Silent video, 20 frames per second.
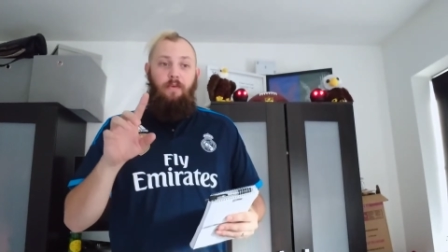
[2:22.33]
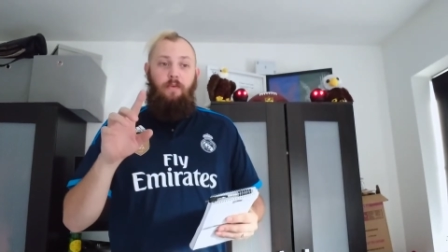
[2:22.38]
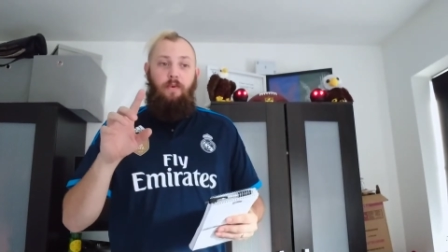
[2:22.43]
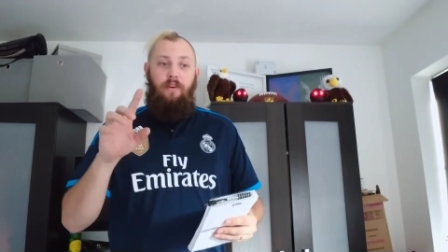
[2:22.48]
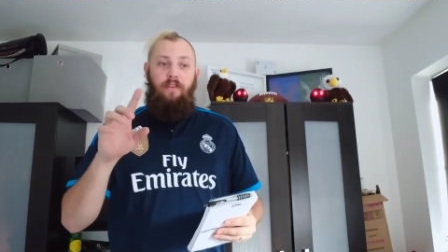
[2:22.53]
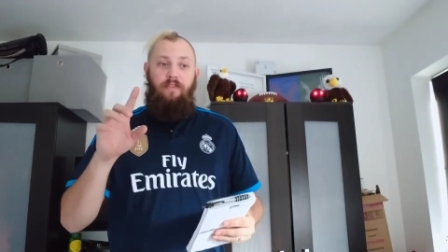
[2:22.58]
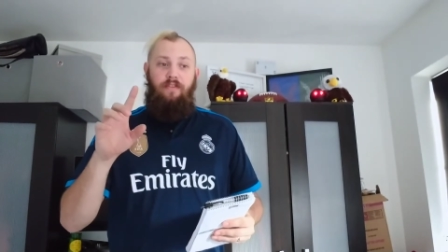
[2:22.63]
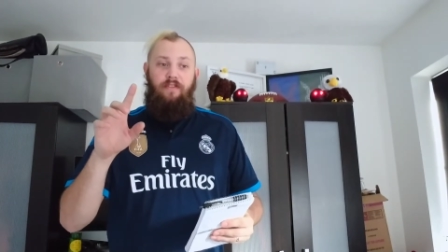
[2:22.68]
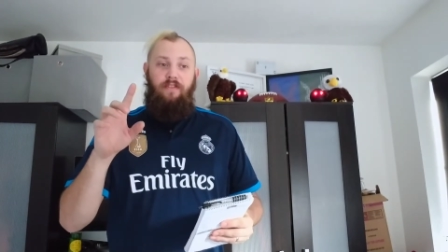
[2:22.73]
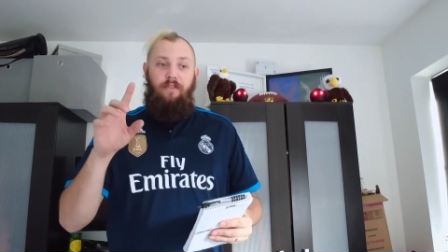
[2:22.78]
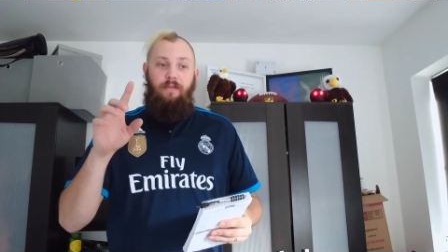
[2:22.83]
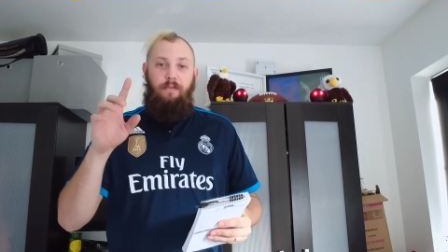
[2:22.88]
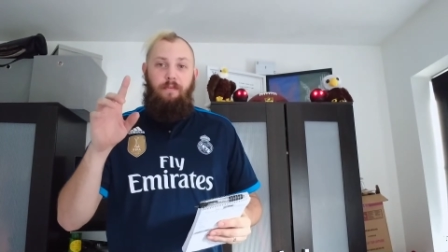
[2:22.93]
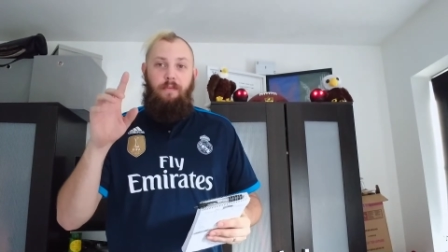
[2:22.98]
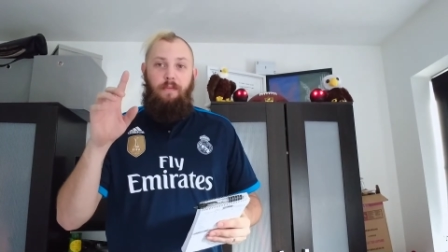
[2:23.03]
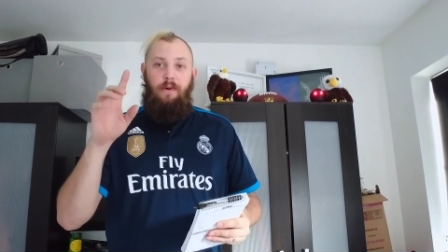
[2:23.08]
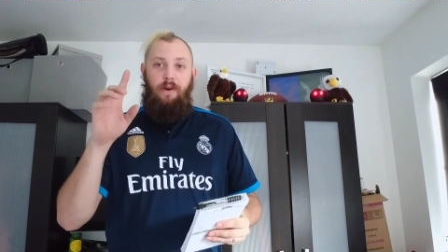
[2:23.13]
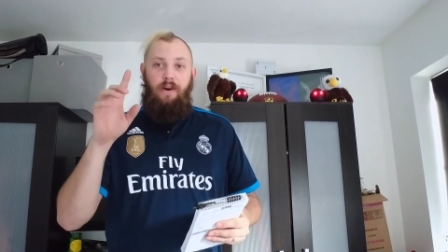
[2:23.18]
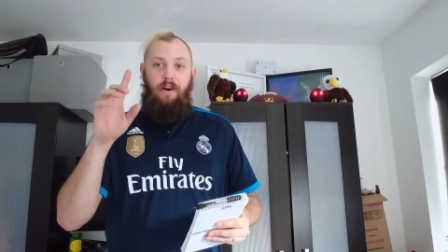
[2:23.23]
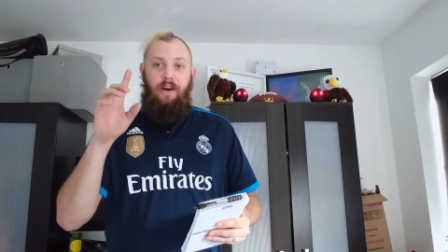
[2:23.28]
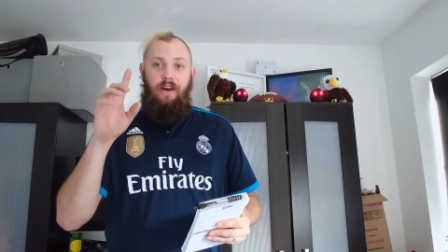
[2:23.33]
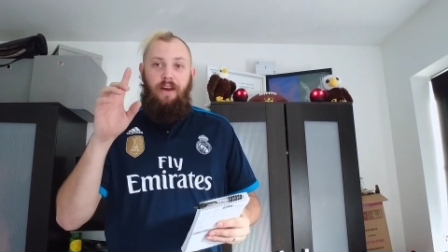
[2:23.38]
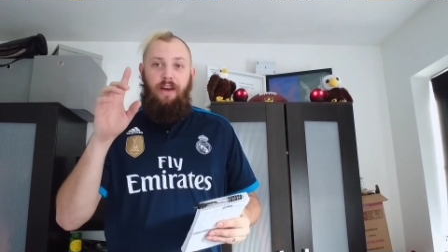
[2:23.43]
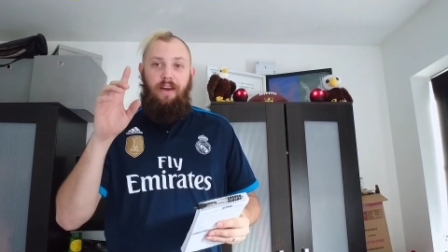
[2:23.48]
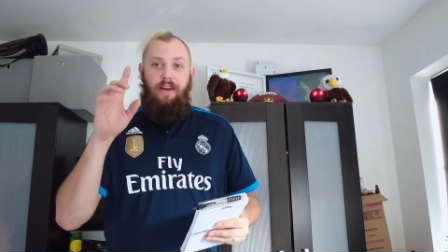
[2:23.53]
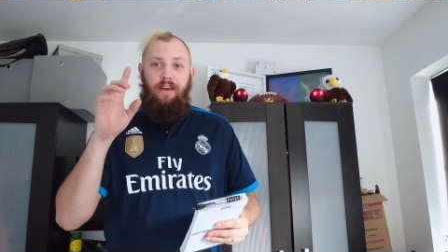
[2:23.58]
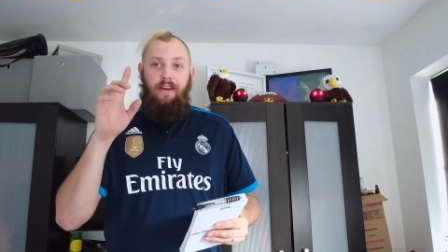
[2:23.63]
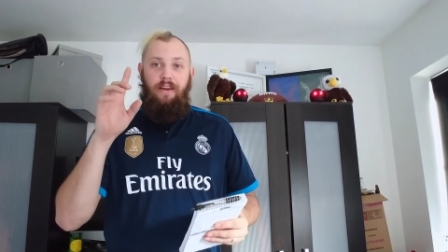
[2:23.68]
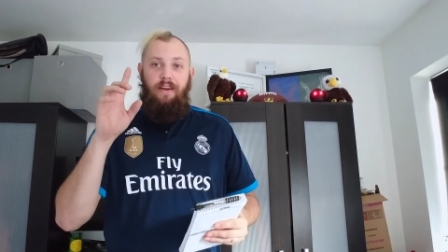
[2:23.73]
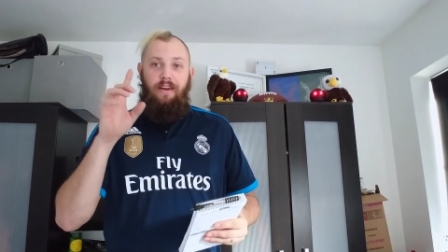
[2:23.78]
with my
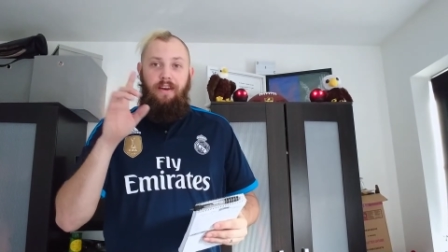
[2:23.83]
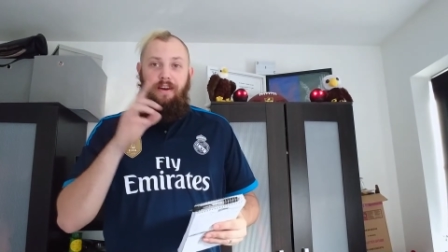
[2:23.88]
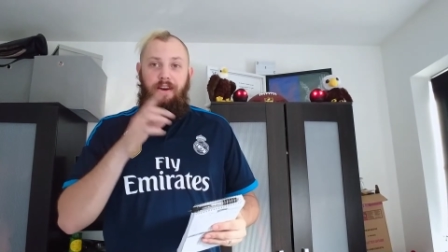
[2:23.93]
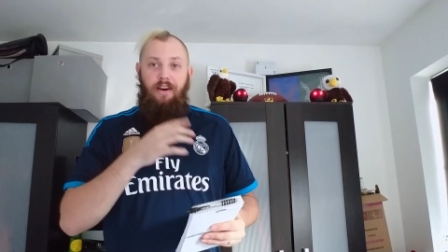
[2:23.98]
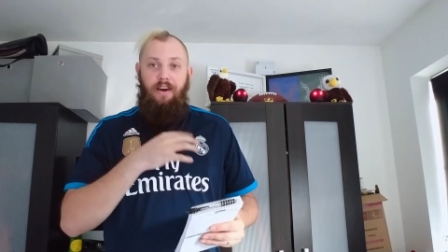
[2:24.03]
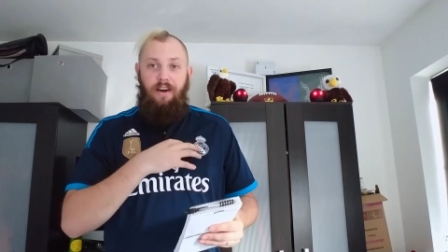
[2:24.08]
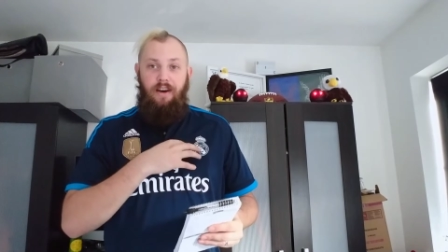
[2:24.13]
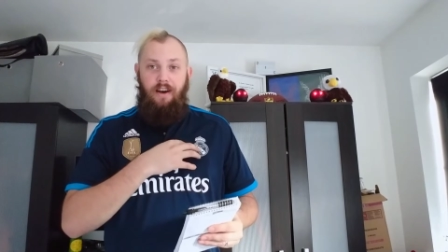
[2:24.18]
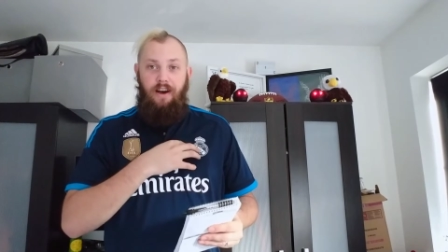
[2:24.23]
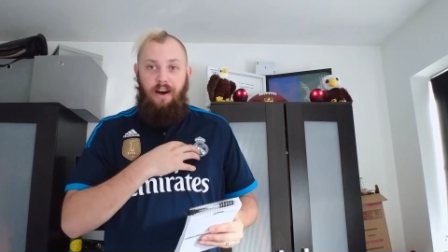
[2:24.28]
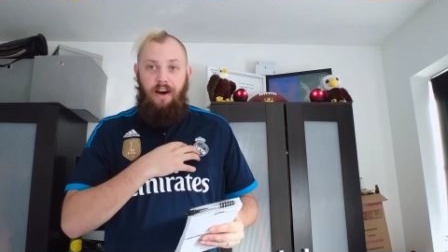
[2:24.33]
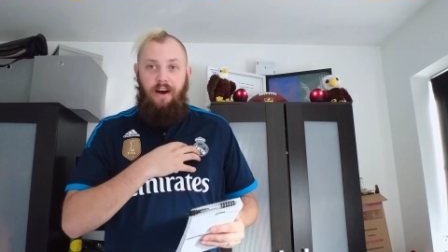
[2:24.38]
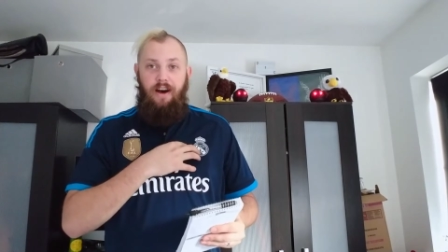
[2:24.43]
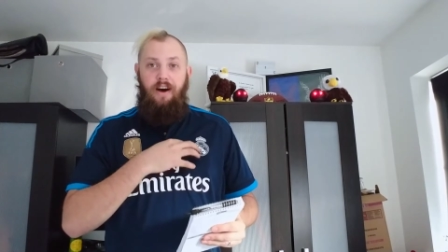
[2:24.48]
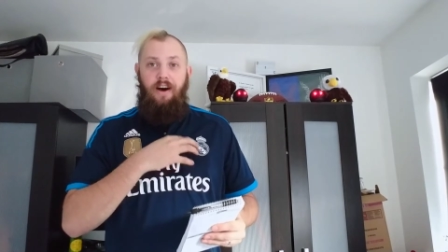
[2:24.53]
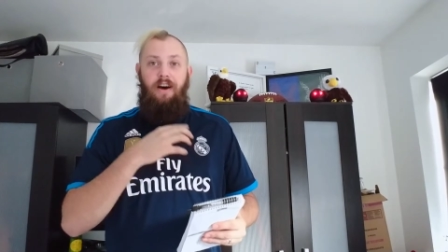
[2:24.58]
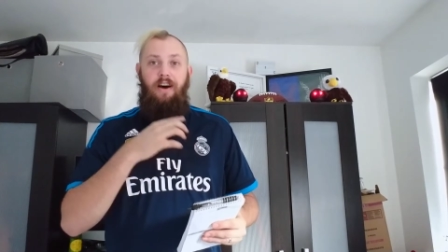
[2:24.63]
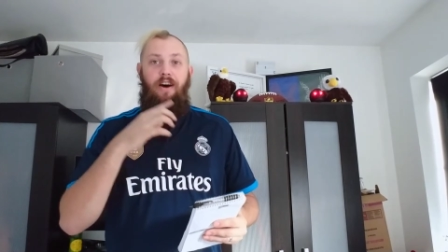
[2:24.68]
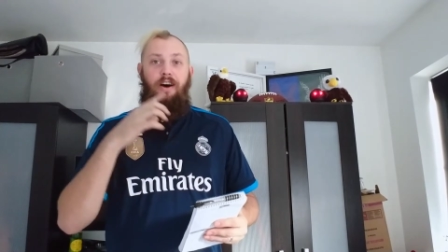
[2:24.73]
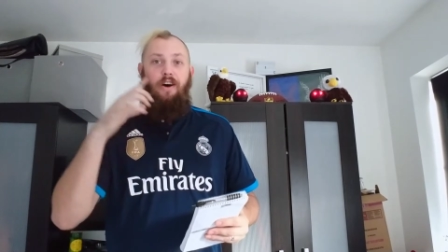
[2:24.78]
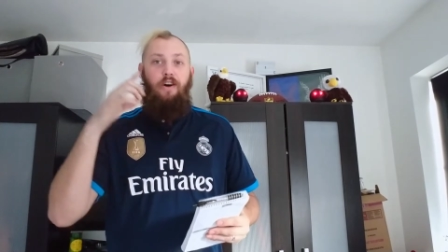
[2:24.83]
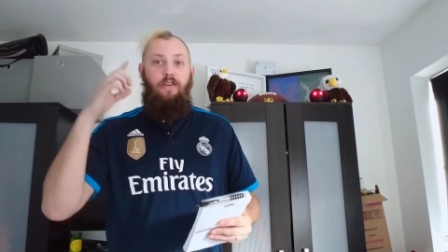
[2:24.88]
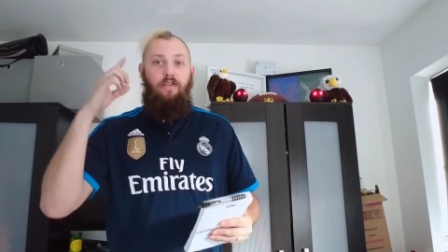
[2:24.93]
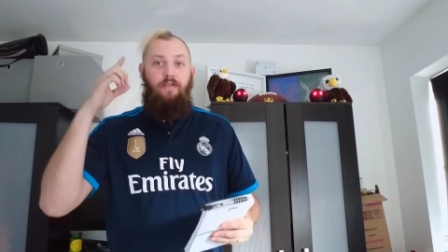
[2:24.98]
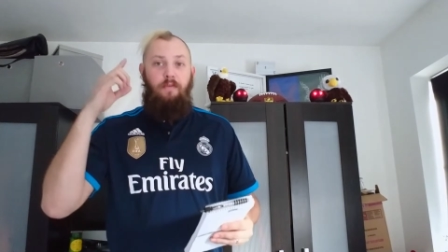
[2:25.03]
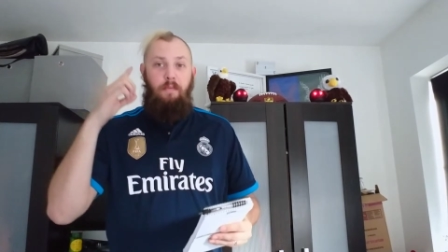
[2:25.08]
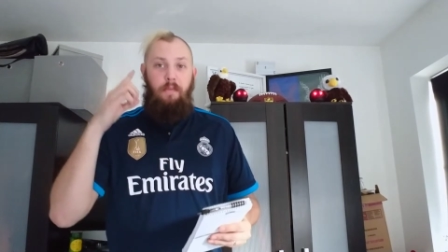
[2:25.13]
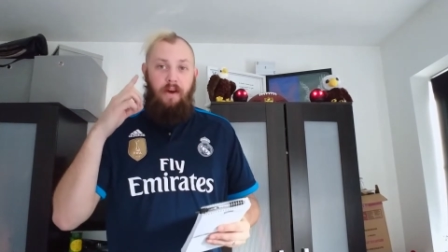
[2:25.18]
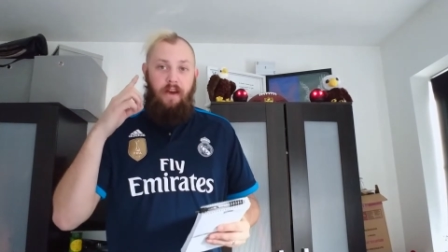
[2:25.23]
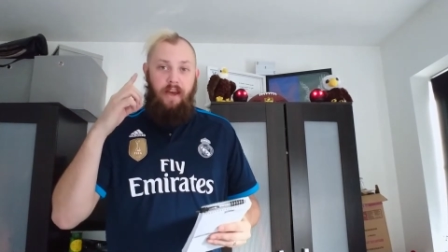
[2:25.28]
heart
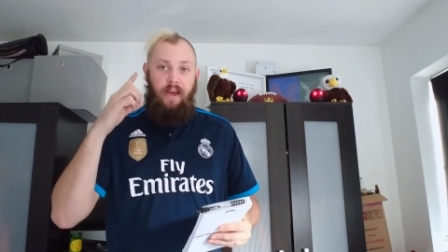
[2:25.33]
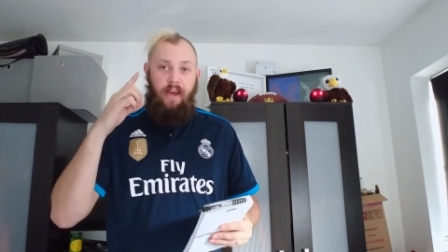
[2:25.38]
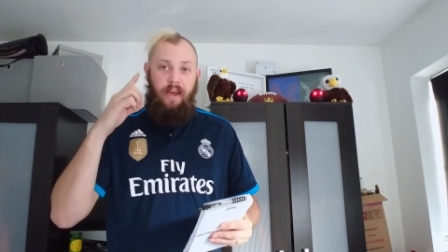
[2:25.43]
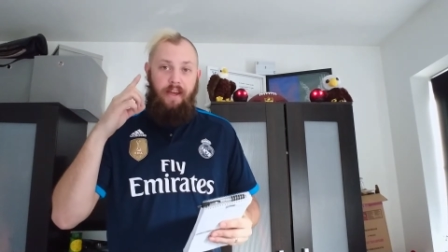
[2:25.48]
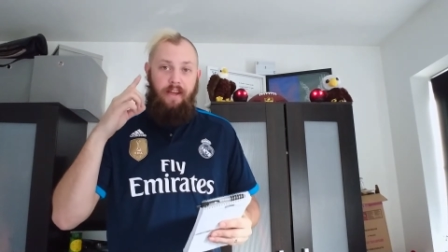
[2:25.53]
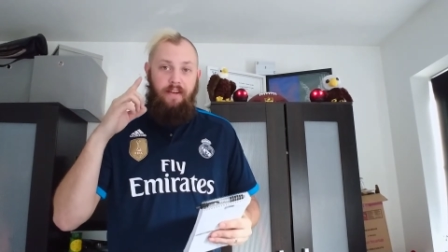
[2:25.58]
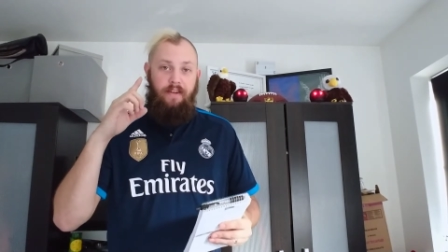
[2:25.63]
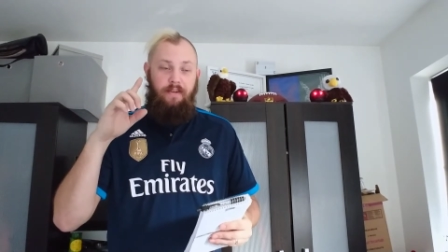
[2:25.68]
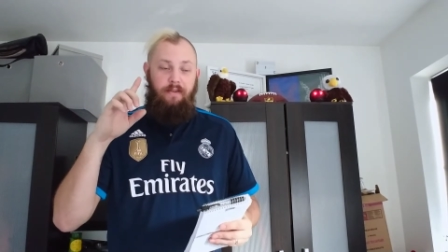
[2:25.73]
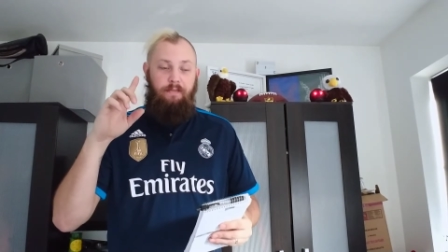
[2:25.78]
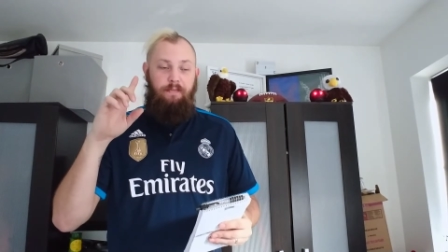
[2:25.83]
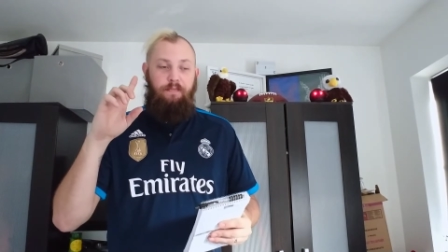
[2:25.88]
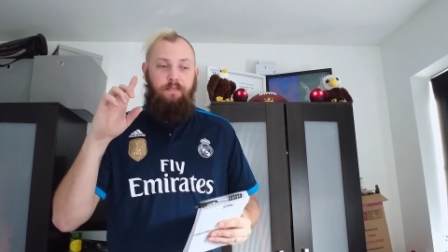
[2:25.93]
over my head.